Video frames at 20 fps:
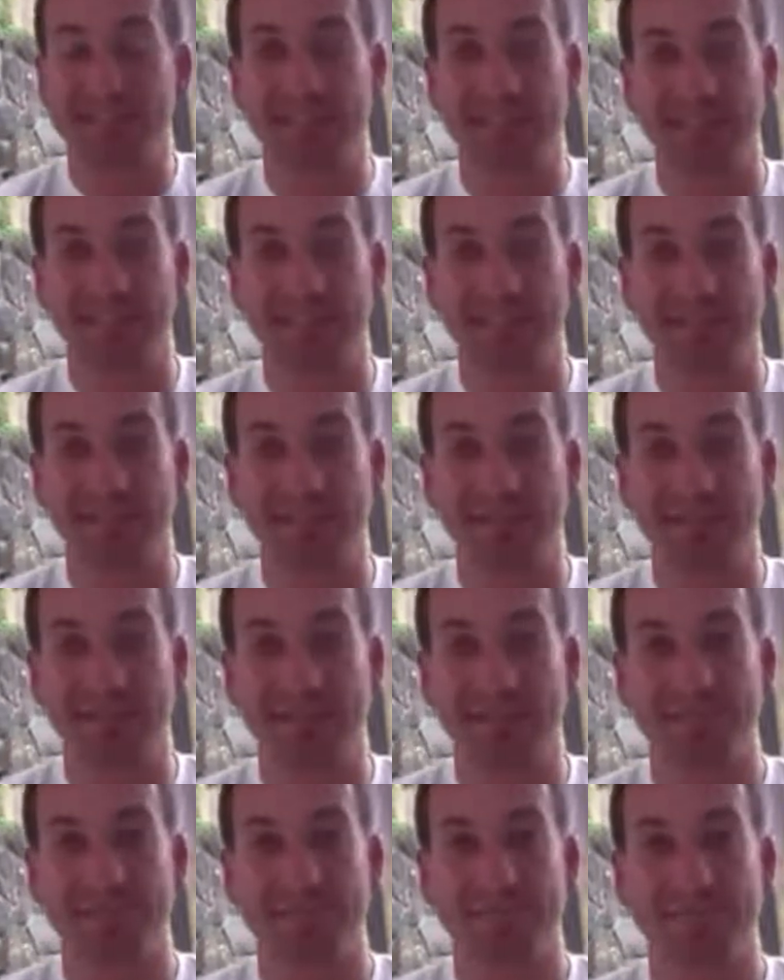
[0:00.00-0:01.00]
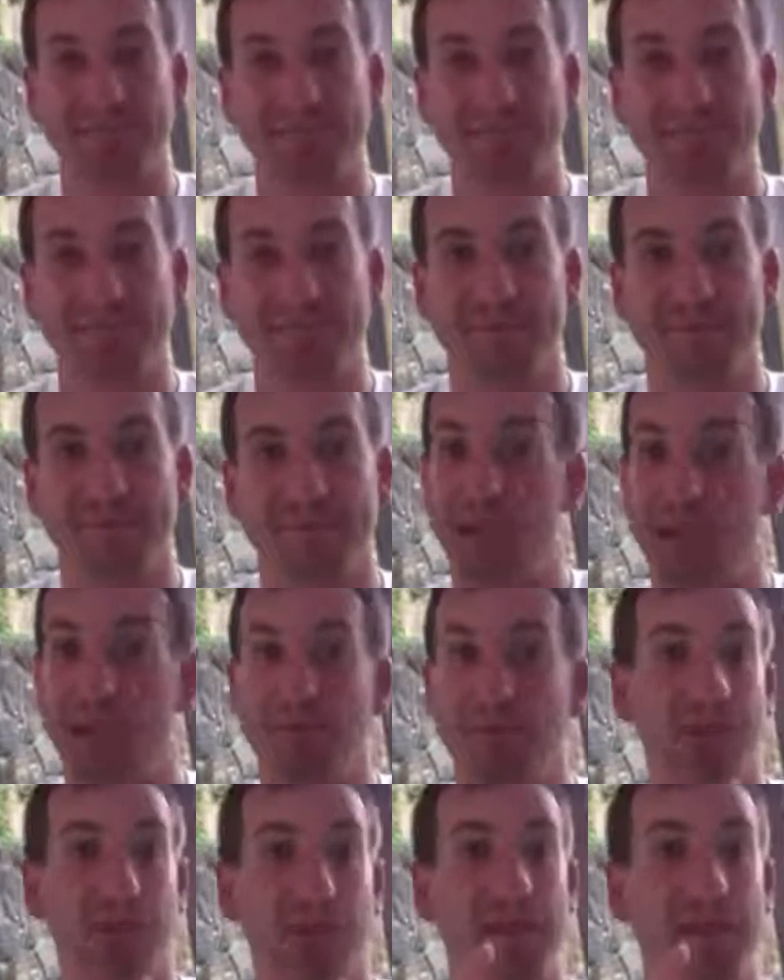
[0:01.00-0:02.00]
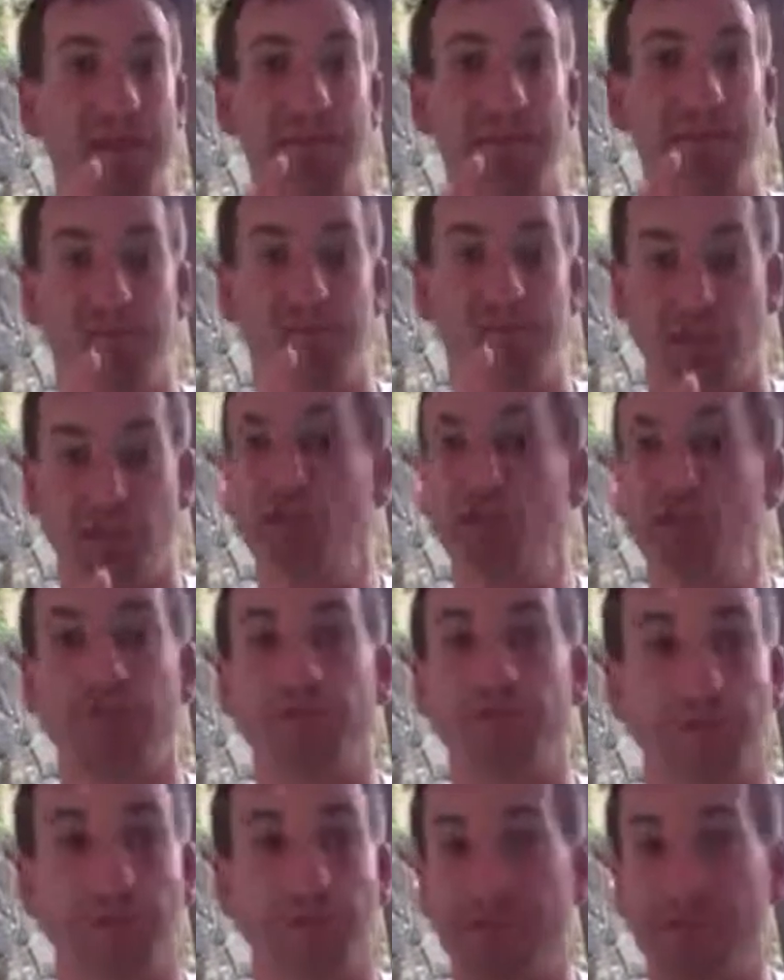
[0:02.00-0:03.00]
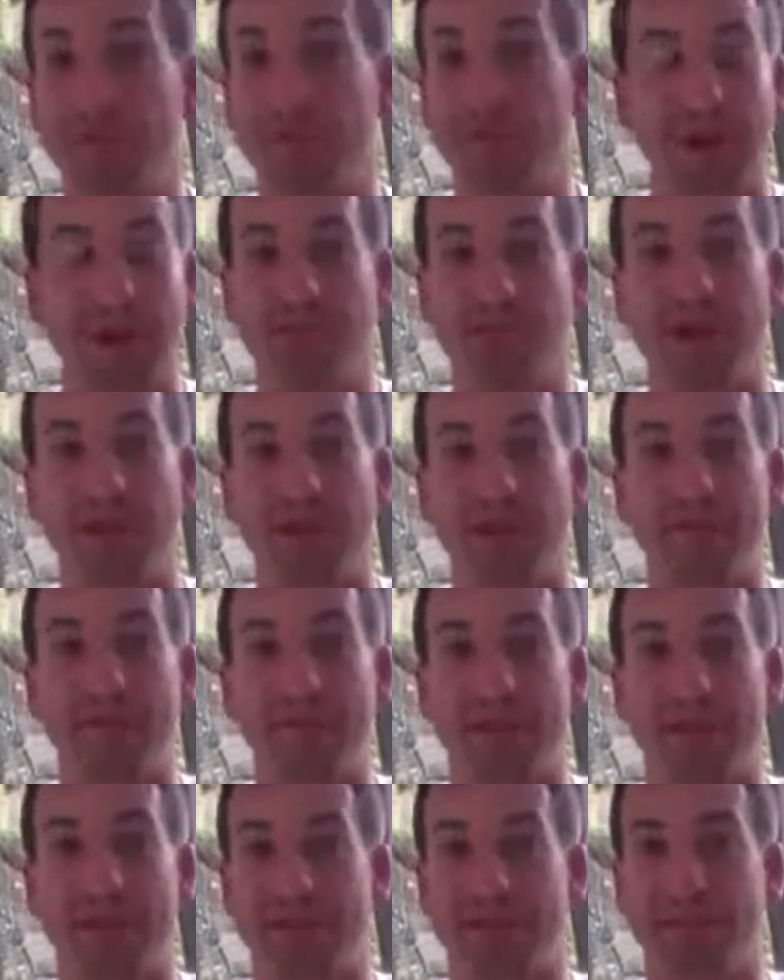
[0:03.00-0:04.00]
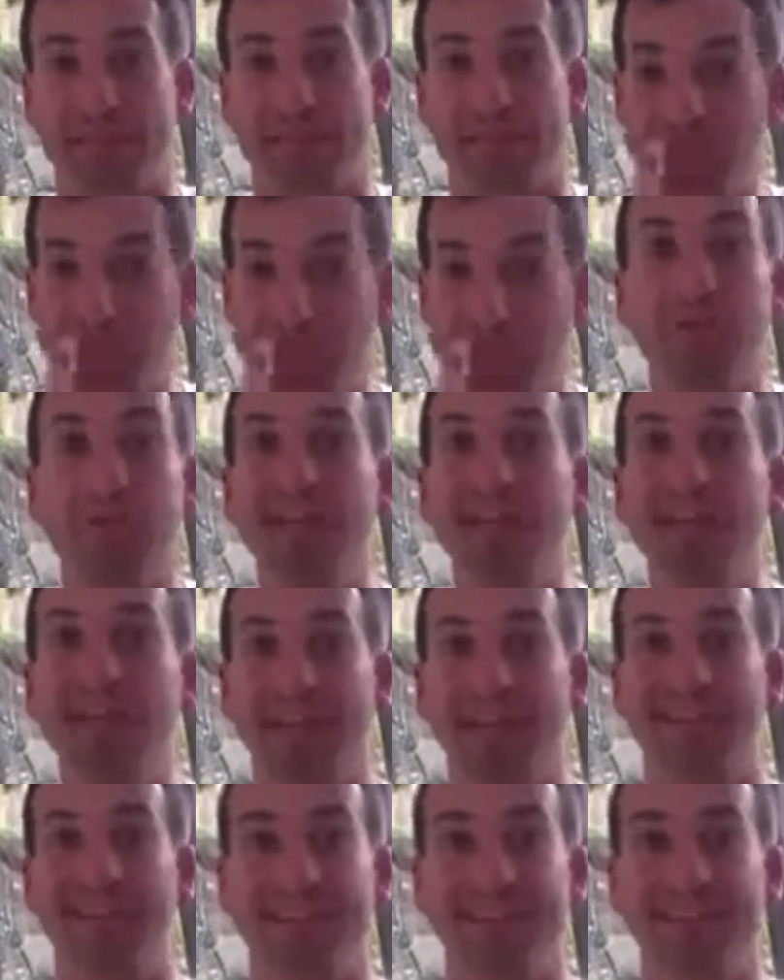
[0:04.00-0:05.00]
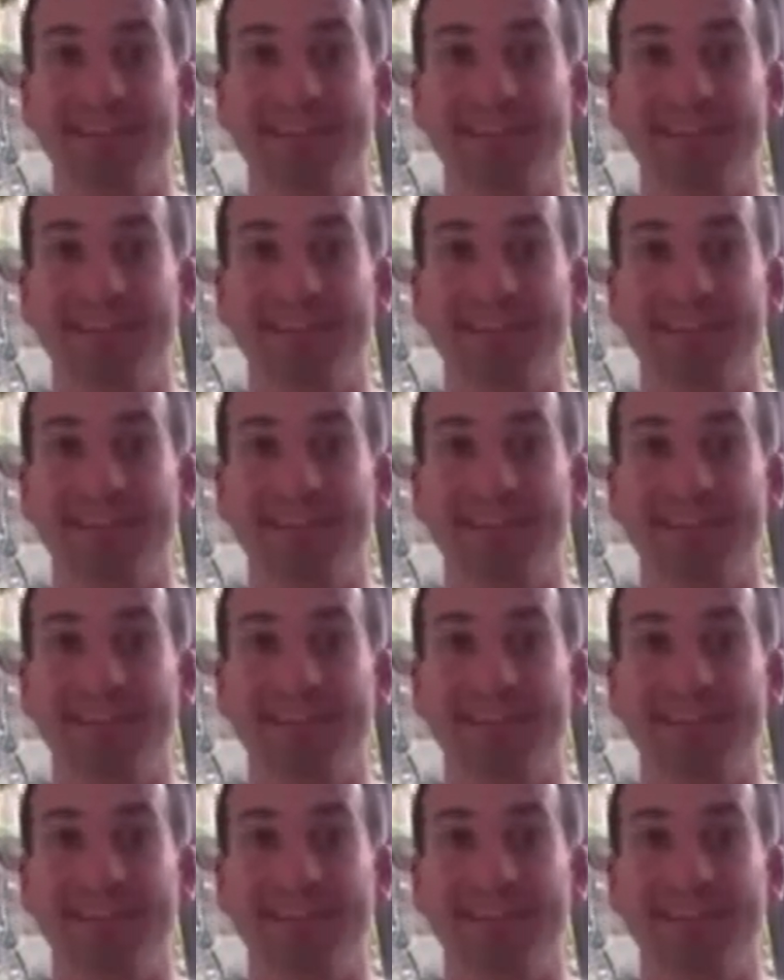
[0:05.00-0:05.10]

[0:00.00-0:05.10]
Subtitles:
the systems, and we used free or paid traffic. That's what we did.